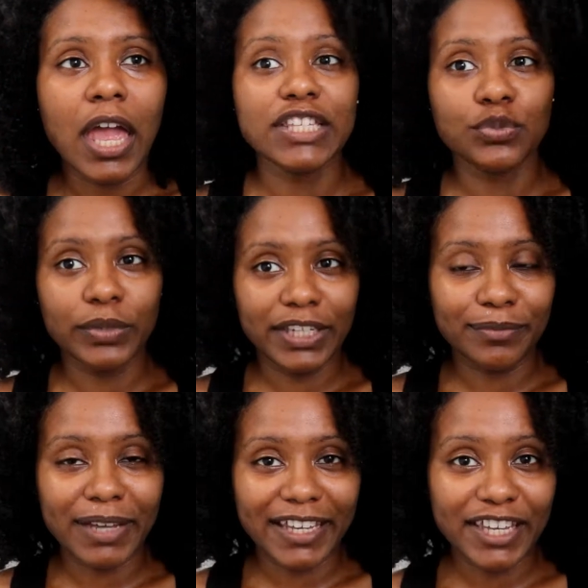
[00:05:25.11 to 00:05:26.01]
These week
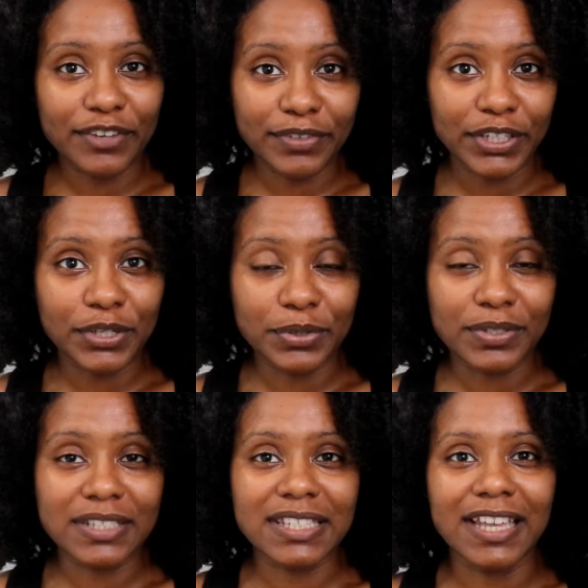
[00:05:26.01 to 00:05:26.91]
in my hair
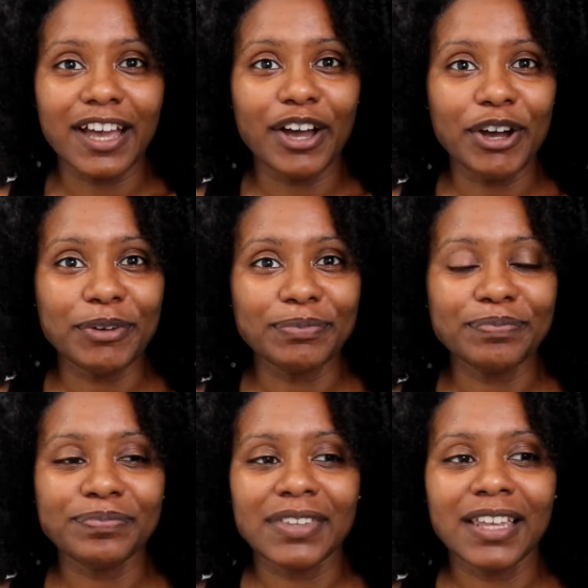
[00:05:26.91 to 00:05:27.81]
videos
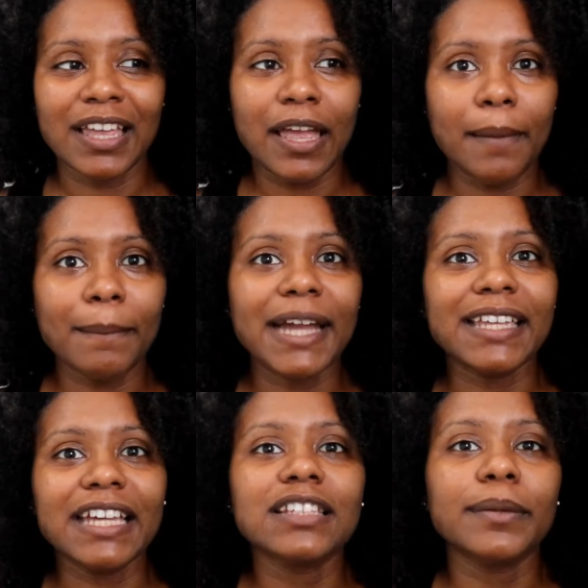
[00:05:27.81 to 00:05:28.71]

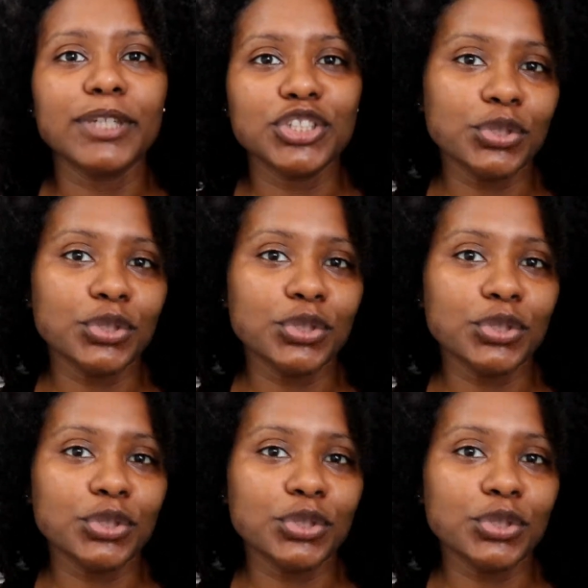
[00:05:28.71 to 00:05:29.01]
might get a bit